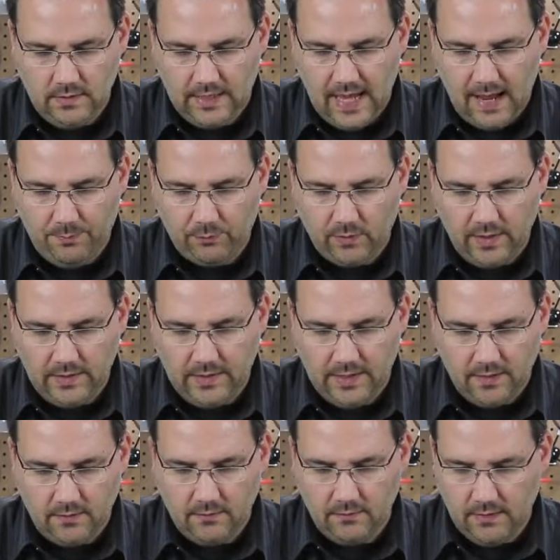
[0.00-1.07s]
gap right
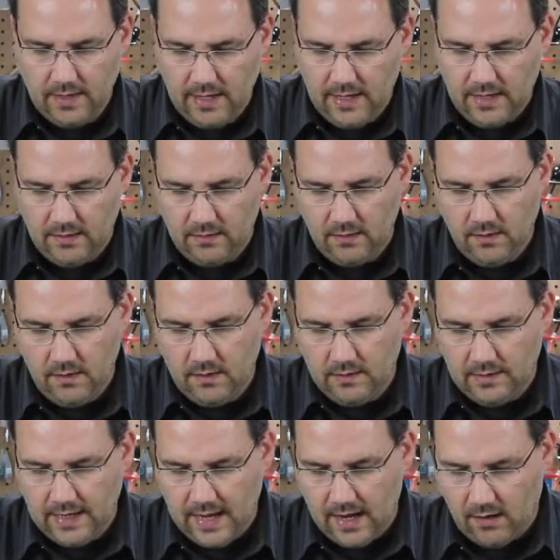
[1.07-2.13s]
there, and
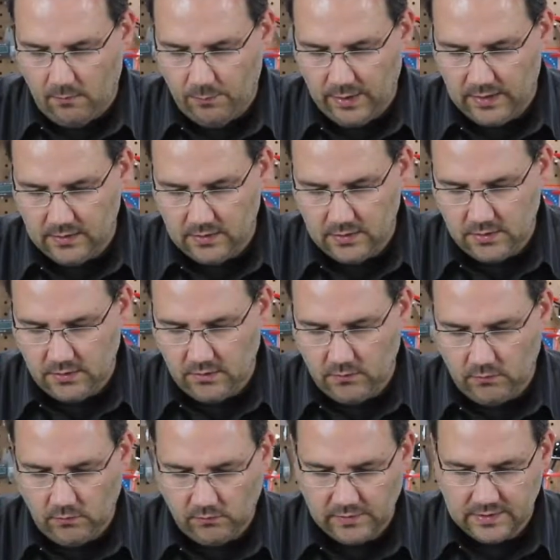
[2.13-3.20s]
now pin 2
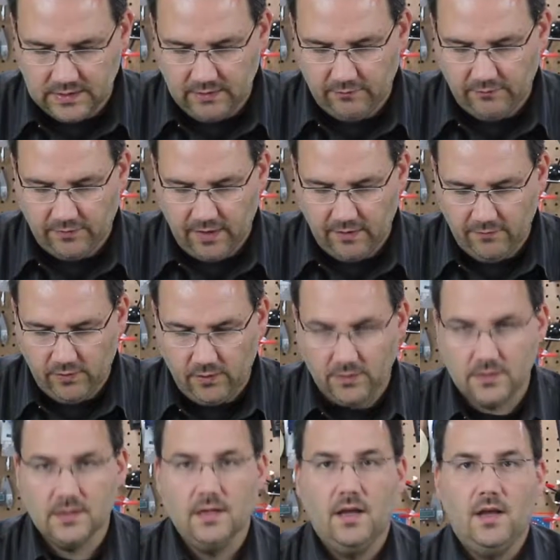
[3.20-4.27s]
will receive 5
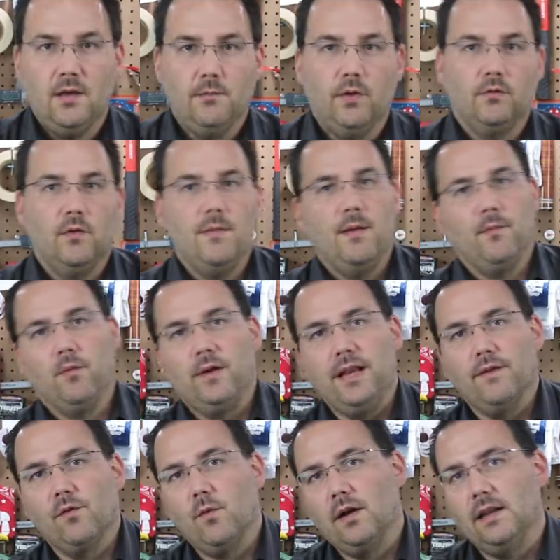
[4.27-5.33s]
volts. But remember, we
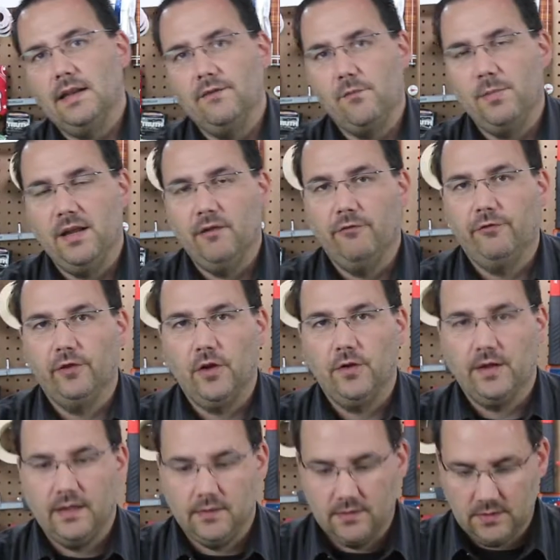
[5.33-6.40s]
never want to leave a pin
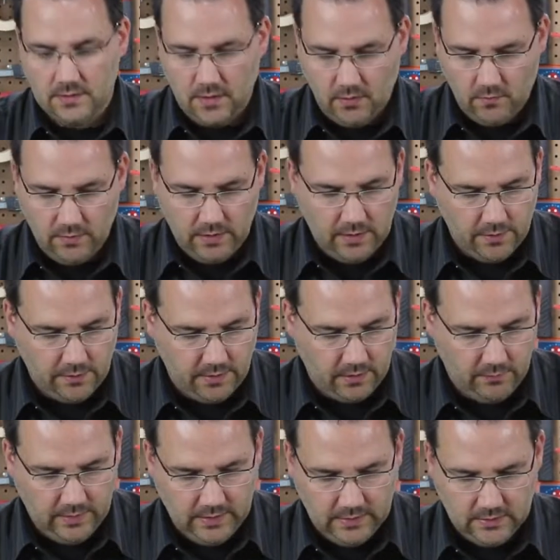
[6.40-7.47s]
floating, so the other thing
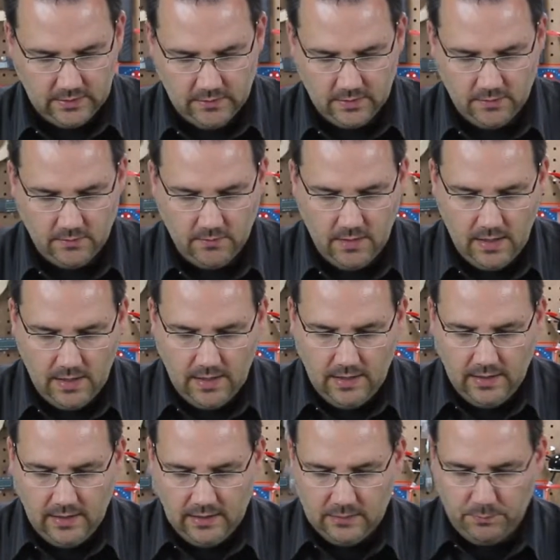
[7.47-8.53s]
we need to do
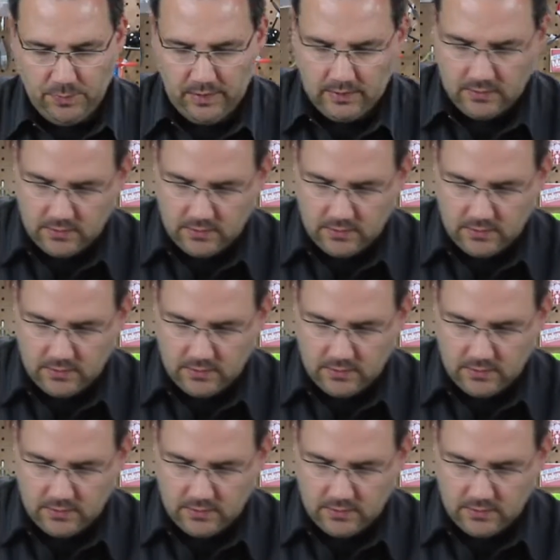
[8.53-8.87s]
is pin